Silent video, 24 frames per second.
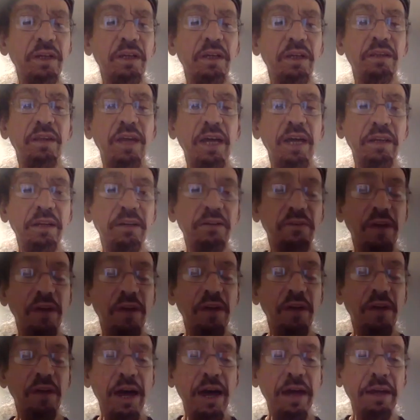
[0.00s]
and that is,
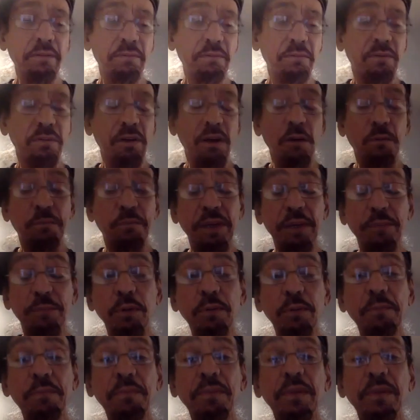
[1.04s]
I tell people